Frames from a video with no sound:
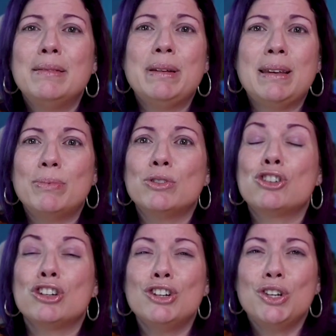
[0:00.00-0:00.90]
People
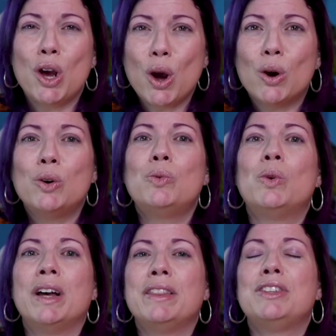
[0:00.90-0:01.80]
should know
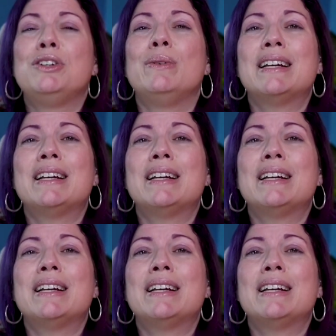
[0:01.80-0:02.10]
what to